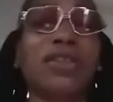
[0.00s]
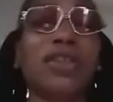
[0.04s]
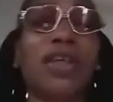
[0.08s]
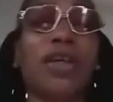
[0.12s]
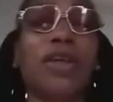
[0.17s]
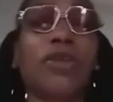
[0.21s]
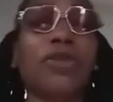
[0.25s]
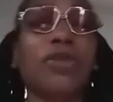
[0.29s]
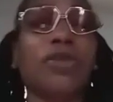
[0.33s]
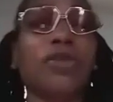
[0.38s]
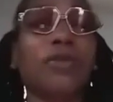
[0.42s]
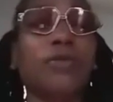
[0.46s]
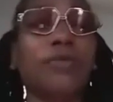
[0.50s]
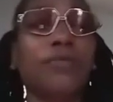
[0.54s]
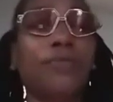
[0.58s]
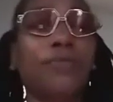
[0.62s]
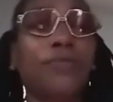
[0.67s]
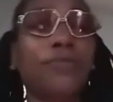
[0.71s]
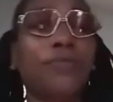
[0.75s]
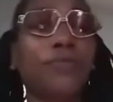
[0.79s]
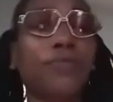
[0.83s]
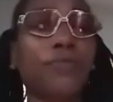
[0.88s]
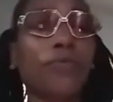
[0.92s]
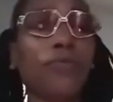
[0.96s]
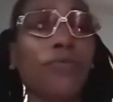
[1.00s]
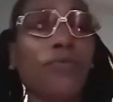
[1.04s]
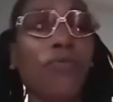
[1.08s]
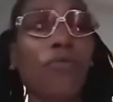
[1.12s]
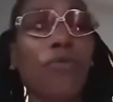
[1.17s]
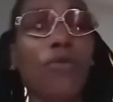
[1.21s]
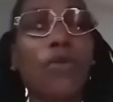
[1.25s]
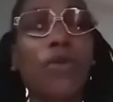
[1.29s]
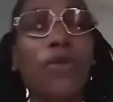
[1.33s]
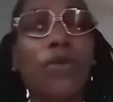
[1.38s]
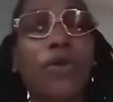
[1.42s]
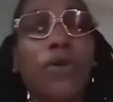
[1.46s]
hunger.
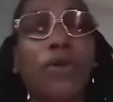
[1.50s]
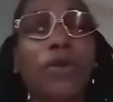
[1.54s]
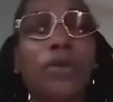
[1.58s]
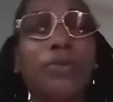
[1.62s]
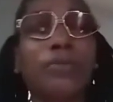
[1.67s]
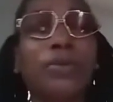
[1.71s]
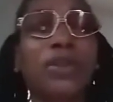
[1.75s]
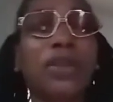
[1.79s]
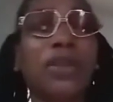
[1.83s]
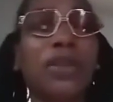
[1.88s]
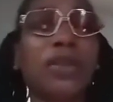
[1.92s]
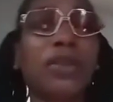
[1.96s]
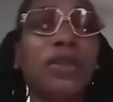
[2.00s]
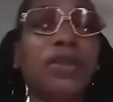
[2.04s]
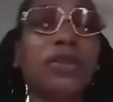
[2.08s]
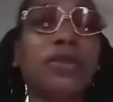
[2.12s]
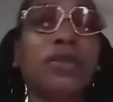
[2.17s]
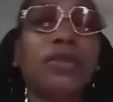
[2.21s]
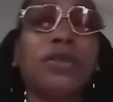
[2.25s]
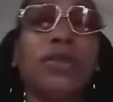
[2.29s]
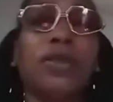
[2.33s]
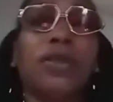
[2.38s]
You know what I'm saying?